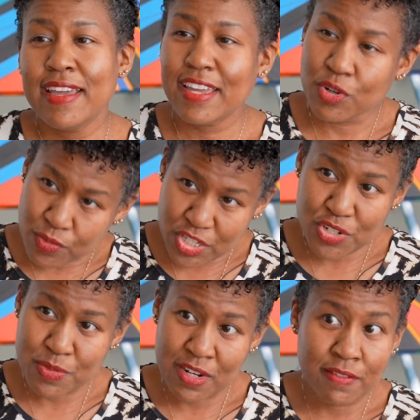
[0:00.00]
in
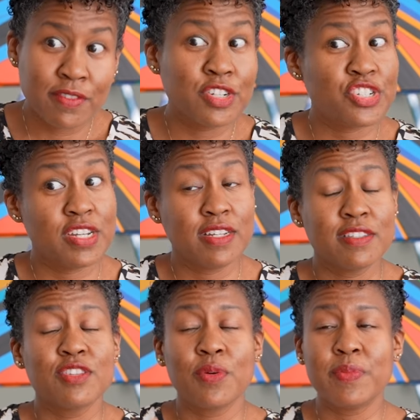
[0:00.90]
Richmond, Virginia.
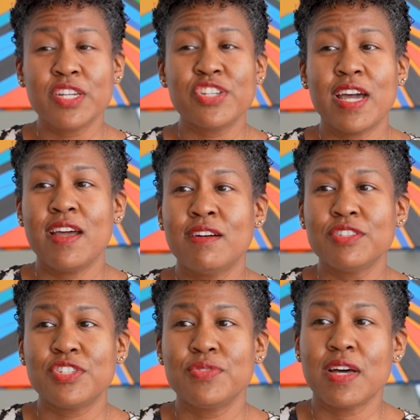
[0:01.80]
So a big shout
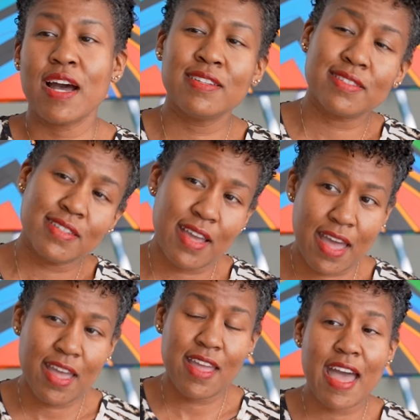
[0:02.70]
out to the
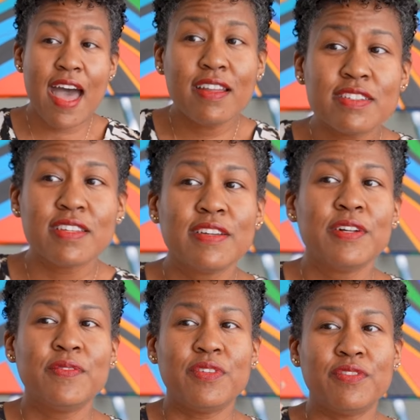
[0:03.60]
ICA at
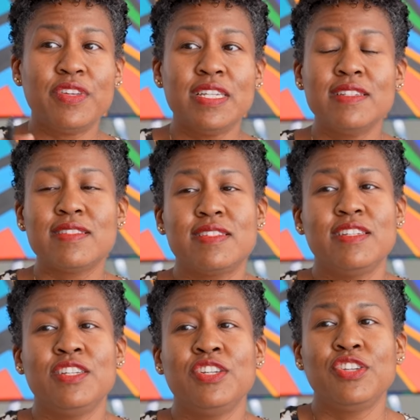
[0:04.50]

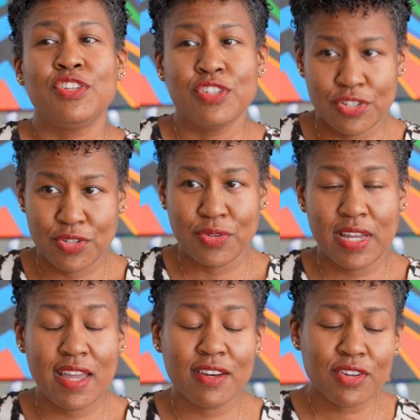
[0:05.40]
you,
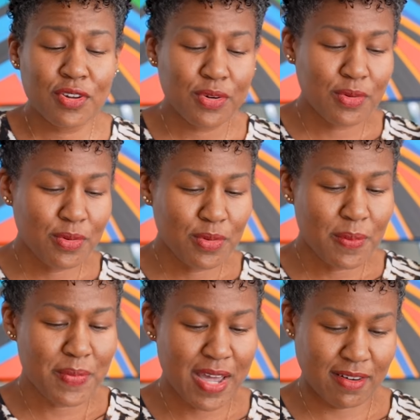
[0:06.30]
And who
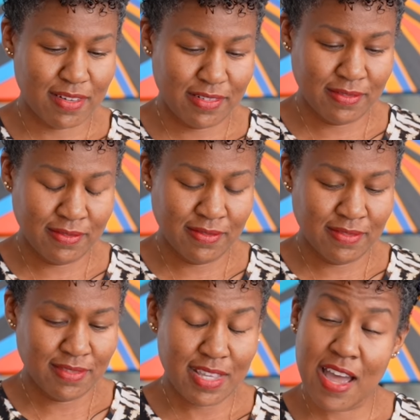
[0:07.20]
better
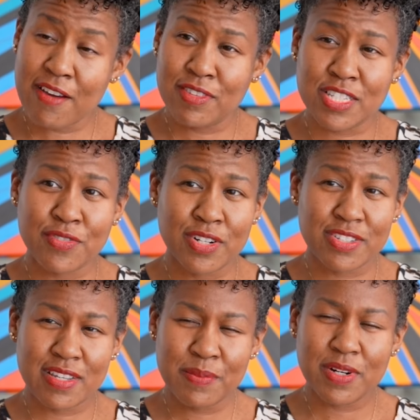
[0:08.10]
to have this
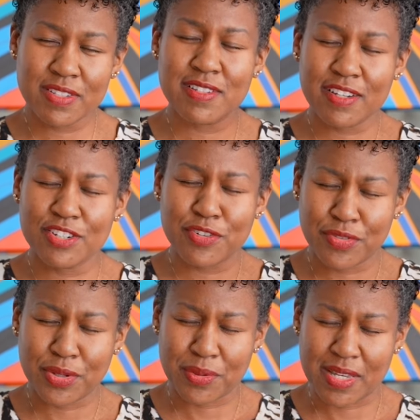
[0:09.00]
first in person
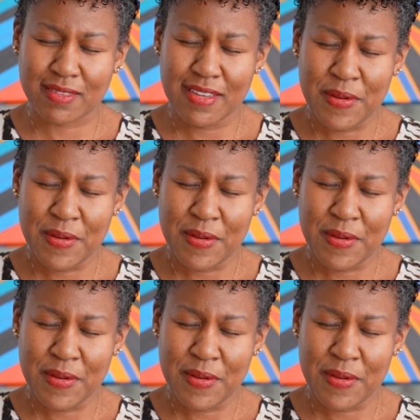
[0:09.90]
interview with